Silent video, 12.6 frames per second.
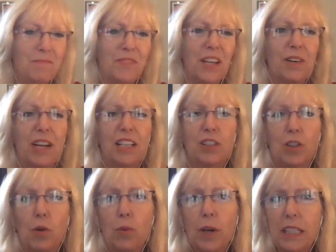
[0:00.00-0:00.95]
Okay,
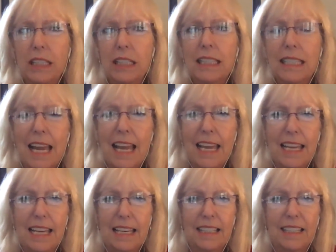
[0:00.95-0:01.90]
so what does it
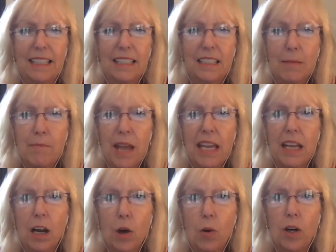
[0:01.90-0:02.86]
take to
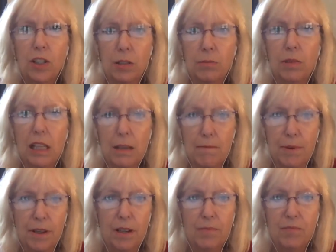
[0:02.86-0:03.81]
make a quantum leap?
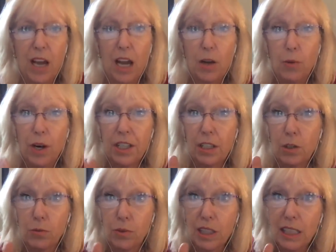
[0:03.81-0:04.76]
I want you
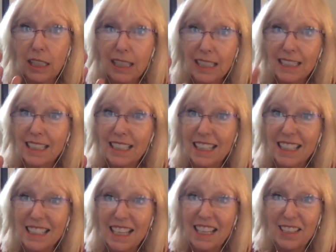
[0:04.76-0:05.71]
to really listen to
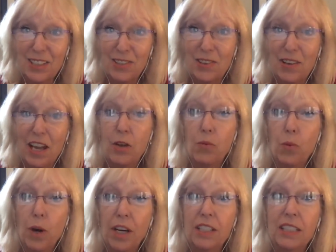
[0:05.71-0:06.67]
this answer, okay?
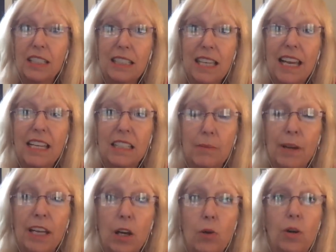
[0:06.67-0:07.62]
What does it take to
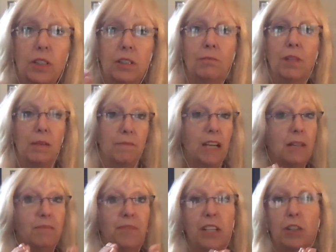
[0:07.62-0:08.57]
make a quantum leap?
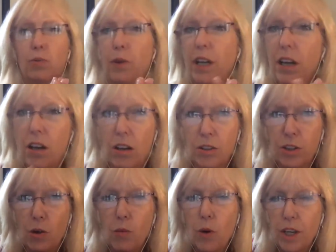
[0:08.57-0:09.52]
Here's what I
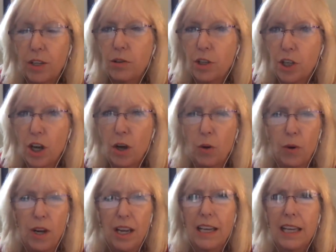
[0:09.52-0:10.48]
also want you to know
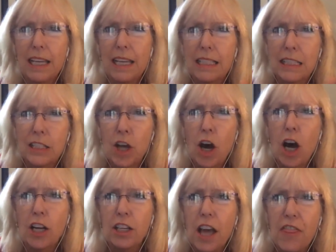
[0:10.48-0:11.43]
it's
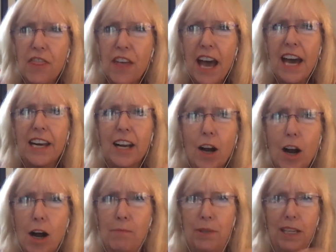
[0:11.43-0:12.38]
not that
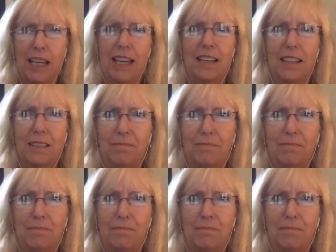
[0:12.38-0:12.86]
complicated.